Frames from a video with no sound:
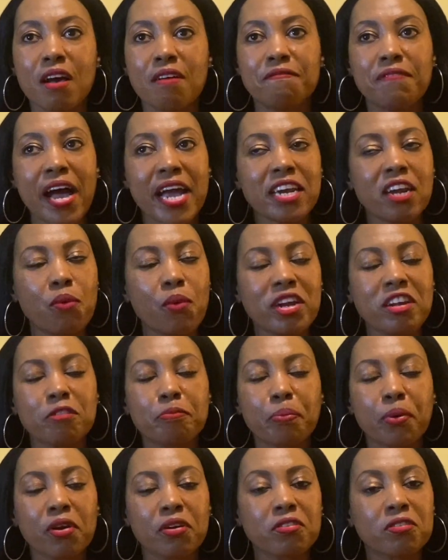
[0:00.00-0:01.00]
find out what his
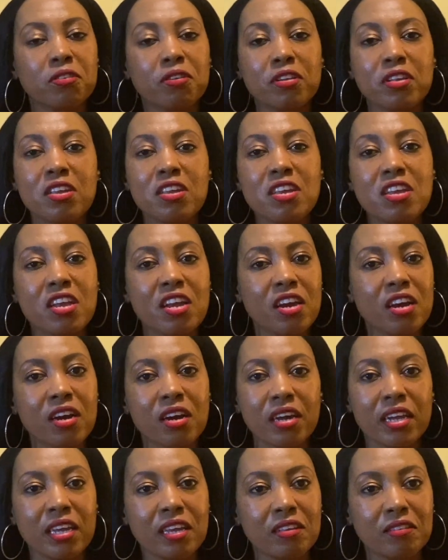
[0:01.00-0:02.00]
personal
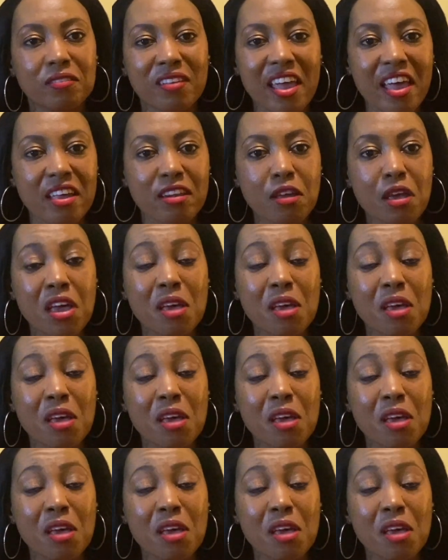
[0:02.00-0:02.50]
year he's in